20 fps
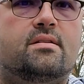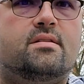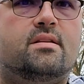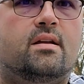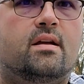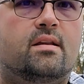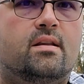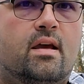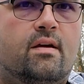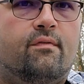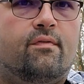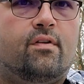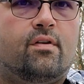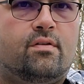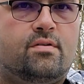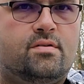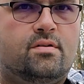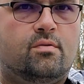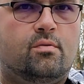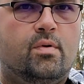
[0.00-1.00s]
that
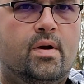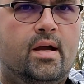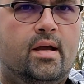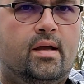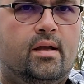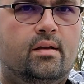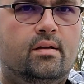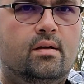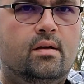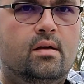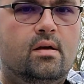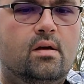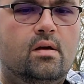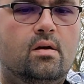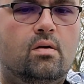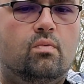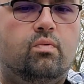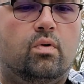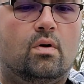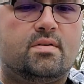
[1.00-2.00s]
diverged away,
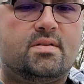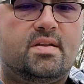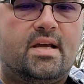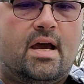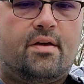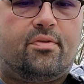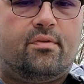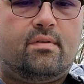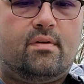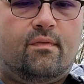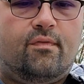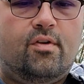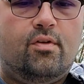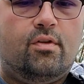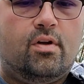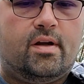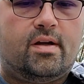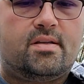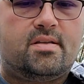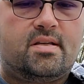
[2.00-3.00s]
well, if you
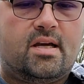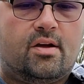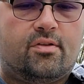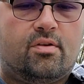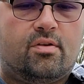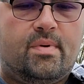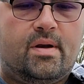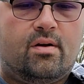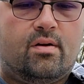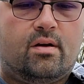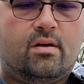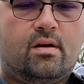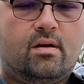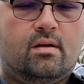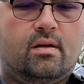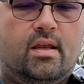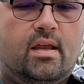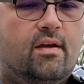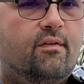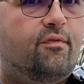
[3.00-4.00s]
look at South
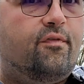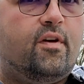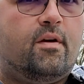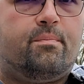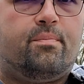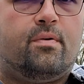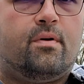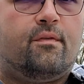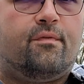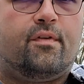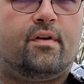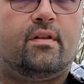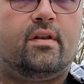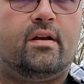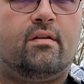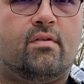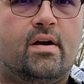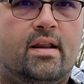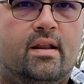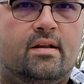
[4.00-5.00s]
America, it fit
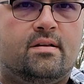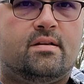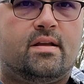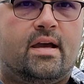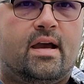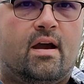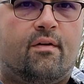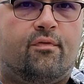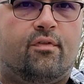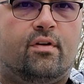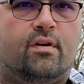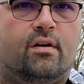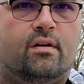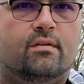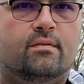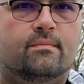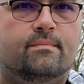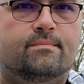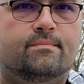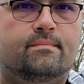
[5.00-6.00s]
perfectly right into Africa.
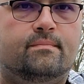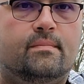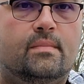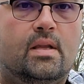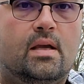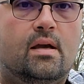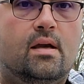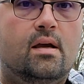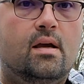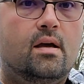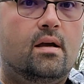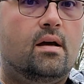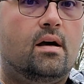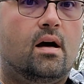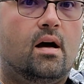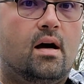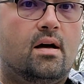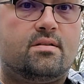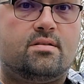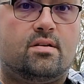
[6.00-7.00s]

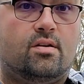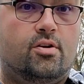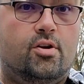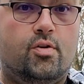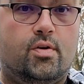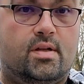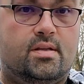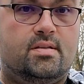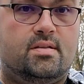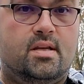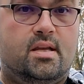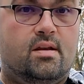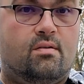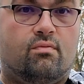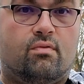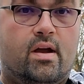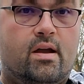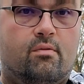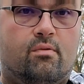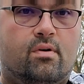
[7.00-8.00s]
So you can see
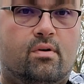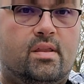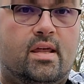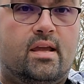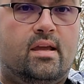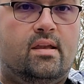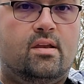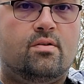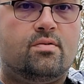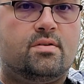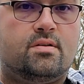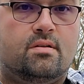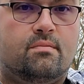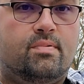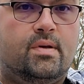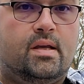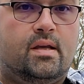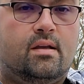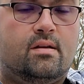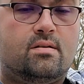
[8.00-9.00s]
right where they used to
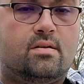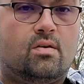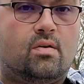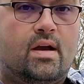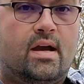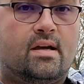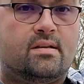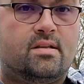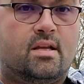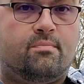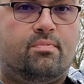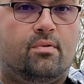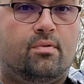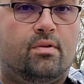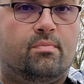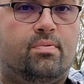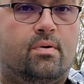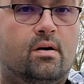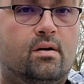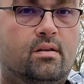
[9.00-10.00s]
be. So as they pulled
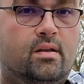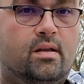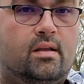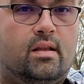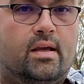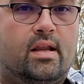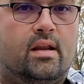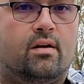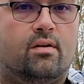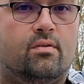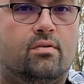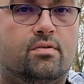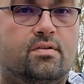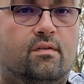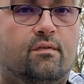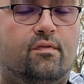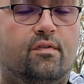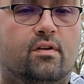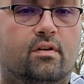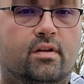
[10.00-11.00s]
apart, the Atlantic
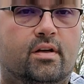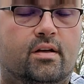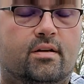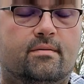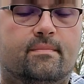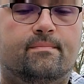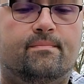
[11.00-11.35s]
Ocean filled in.